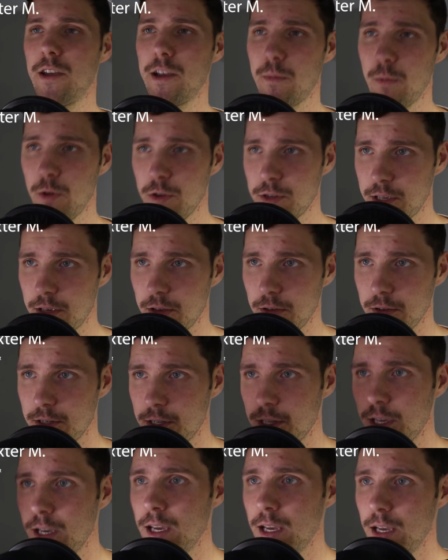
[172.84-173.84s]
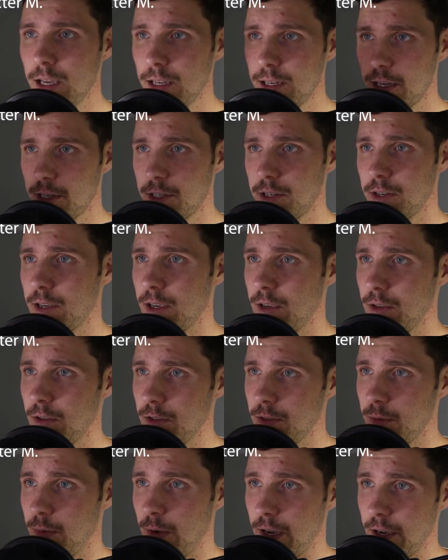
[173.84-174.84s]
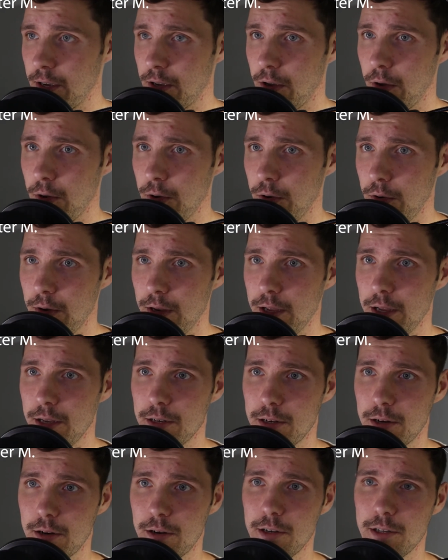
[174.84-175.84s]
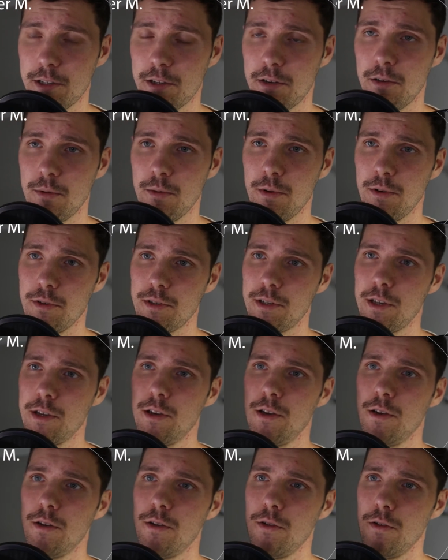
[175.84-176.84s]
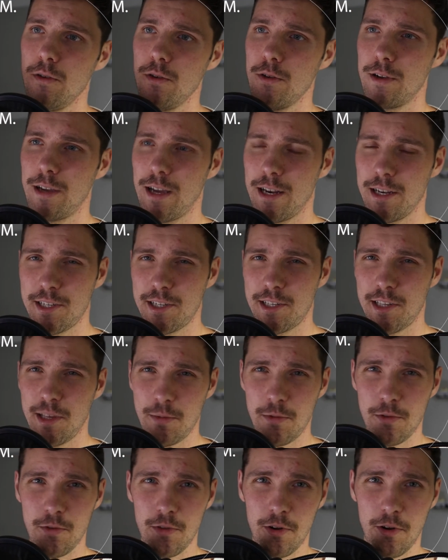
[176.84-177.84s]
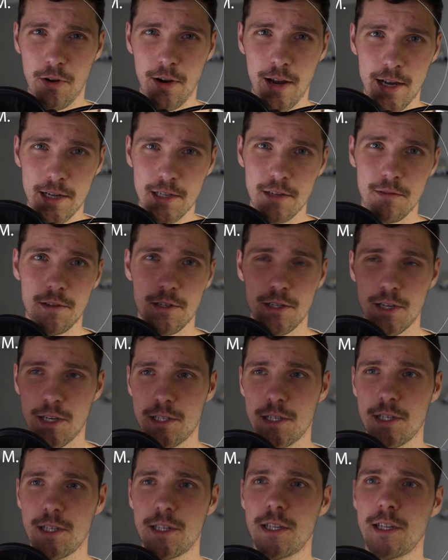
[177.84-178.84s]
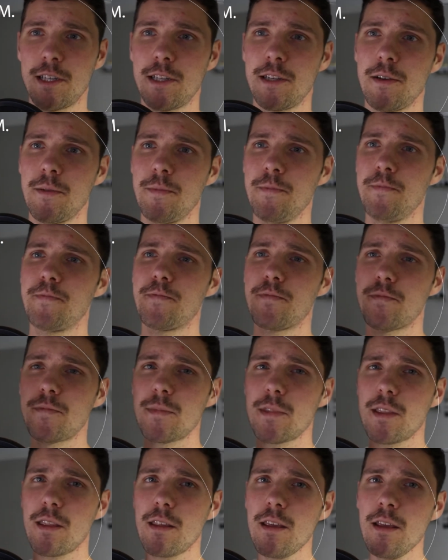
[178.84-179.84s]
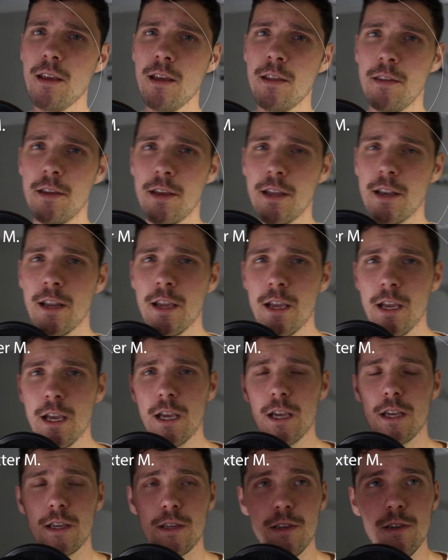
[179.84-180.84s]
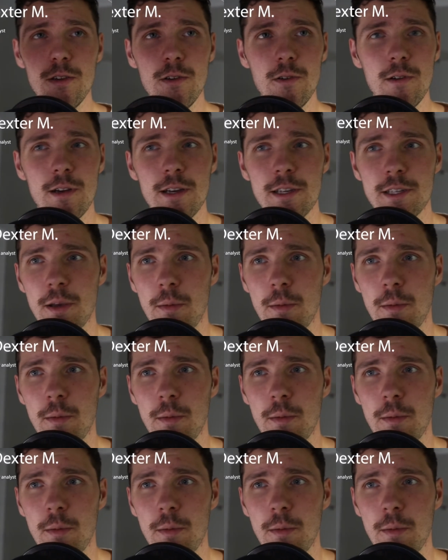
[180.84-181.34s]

most killers, Dexter kills by code and targets criminals who kind of slip through the cracks of the justice system. And then You is